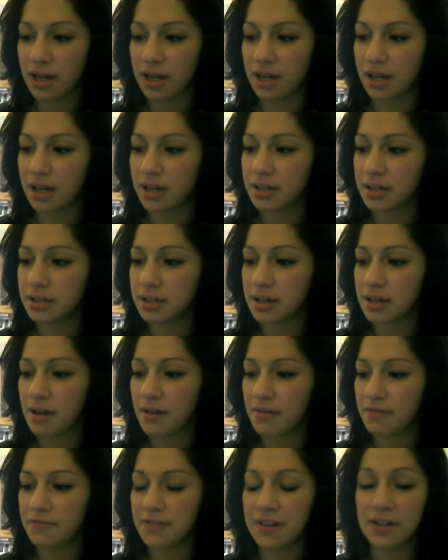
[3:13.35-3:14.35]
uh,
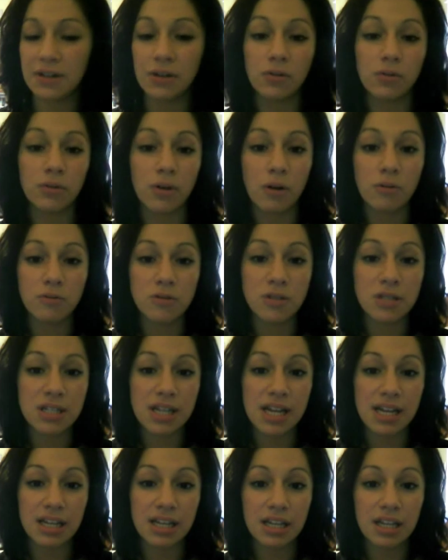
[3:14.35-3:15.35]
a fetal growth
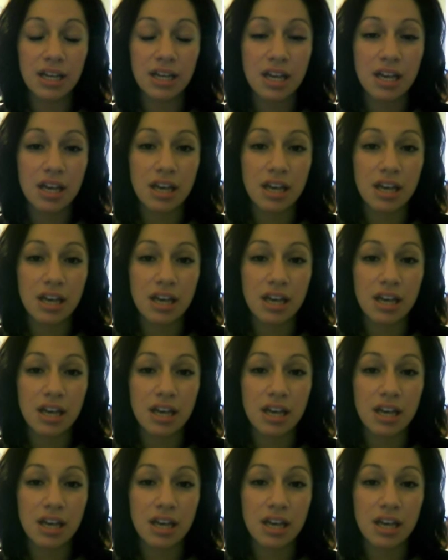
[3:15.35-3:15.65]
study.